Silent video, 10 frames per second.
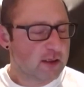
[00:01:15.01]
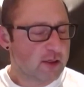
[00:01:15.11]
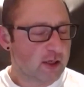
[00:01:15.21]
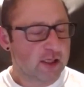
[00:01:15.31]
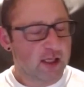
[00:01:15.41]
You
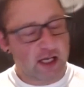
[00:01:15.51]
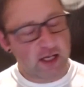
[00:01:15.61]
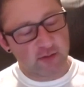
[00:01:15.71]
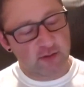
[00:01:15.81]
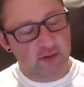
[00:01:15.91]
know, I, I
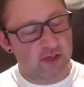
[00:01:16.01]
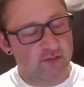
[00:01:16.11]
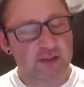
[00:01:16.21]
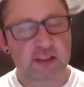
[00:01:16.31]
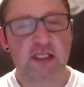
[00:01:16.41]
would
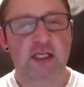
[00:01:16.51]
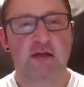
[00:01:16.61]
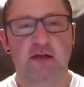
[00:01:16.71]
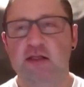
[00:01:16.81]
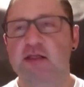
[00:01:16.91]
love to
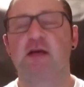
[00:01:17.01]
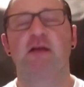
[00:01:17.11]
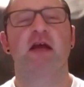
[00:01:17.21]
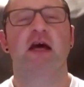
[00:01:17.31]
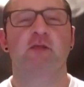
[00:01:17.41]
see a ton
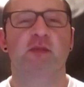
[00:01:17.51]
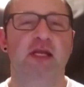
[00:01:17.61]
of that.